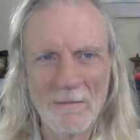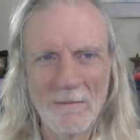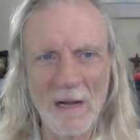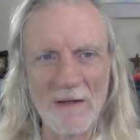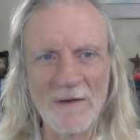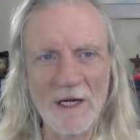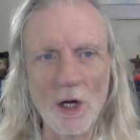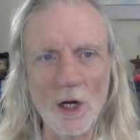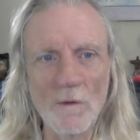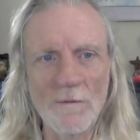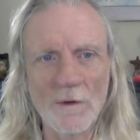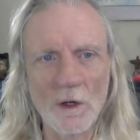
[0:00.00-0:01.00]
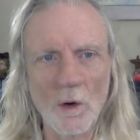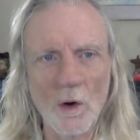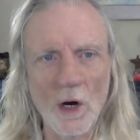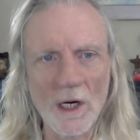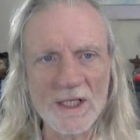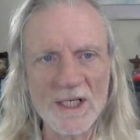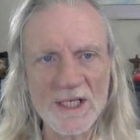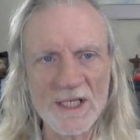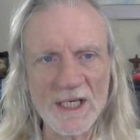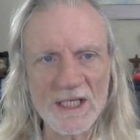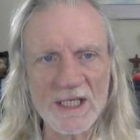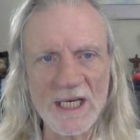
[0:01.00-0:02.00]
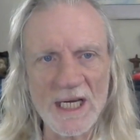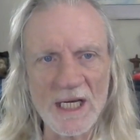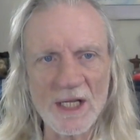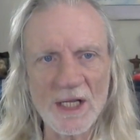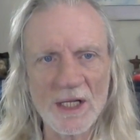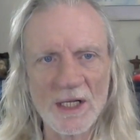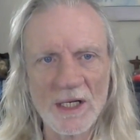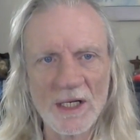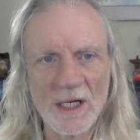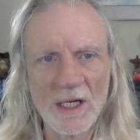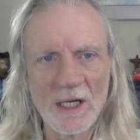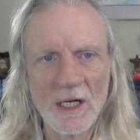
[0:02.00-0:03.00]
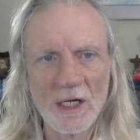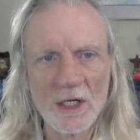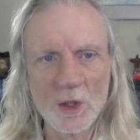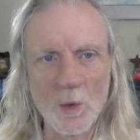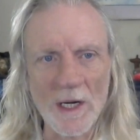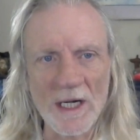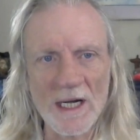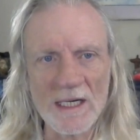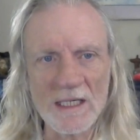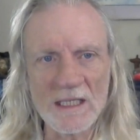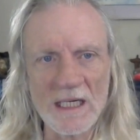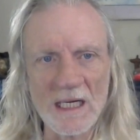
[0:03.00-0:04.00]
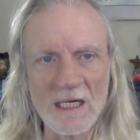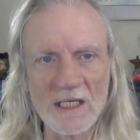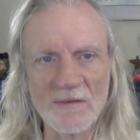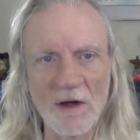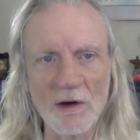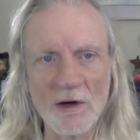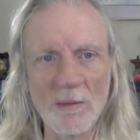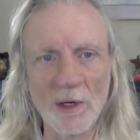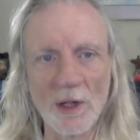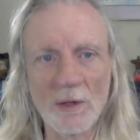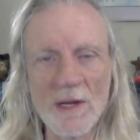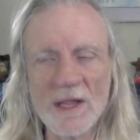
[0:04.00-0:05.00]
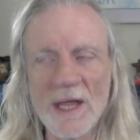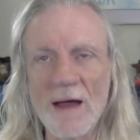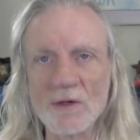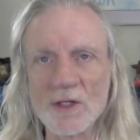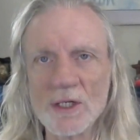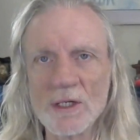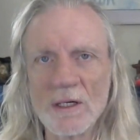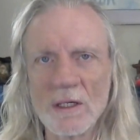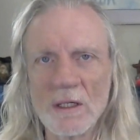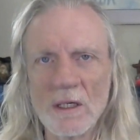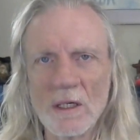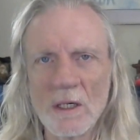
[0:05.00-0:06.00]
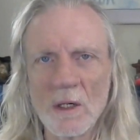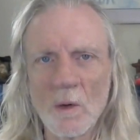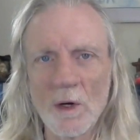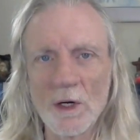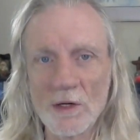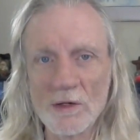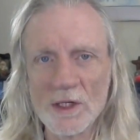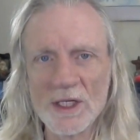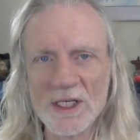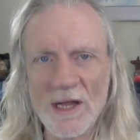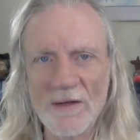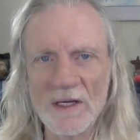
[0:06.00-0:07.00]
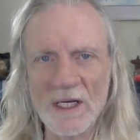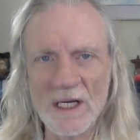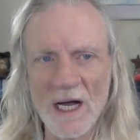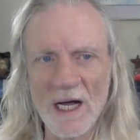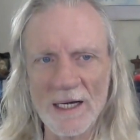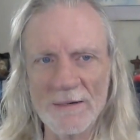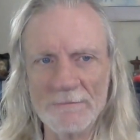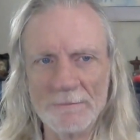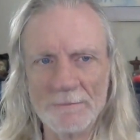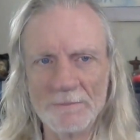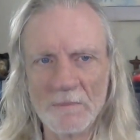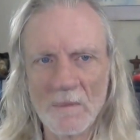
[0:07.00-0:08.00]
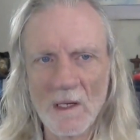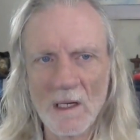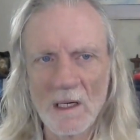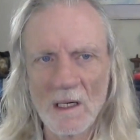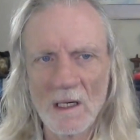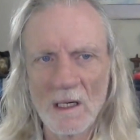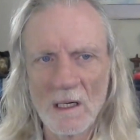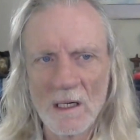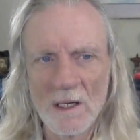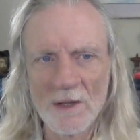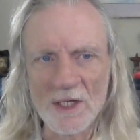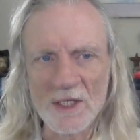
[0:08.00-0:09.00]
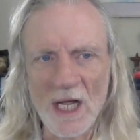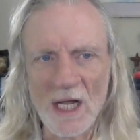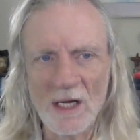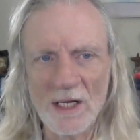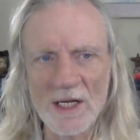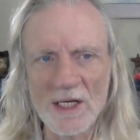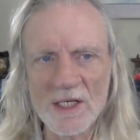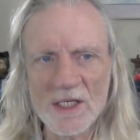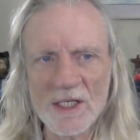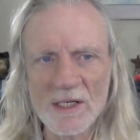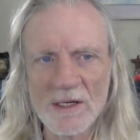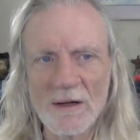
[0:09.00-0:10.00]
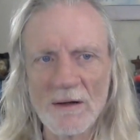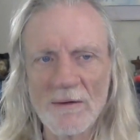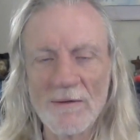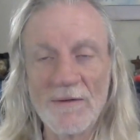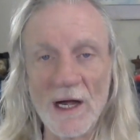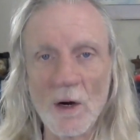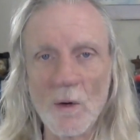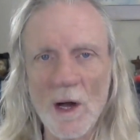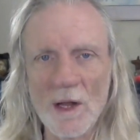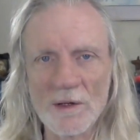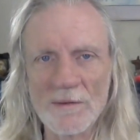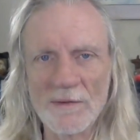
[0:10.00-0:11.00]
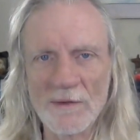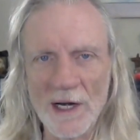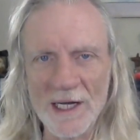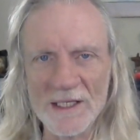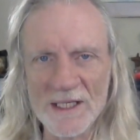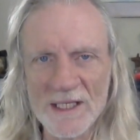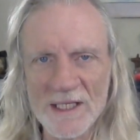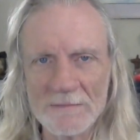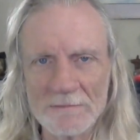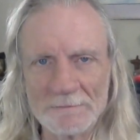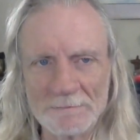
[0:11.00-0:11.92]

My video for August 16th, 2019 is video number 3179. The title is Fair Weather Friends.